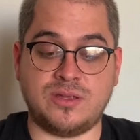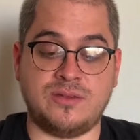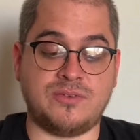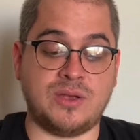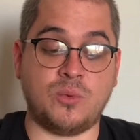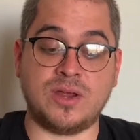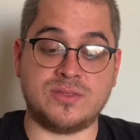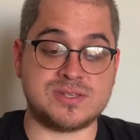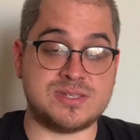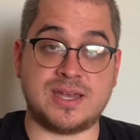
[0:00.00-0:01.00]
if I wear
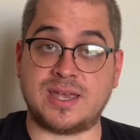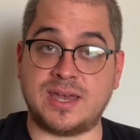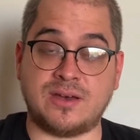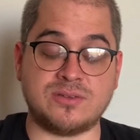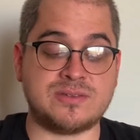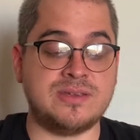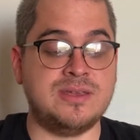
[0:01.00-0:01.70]
this deck out.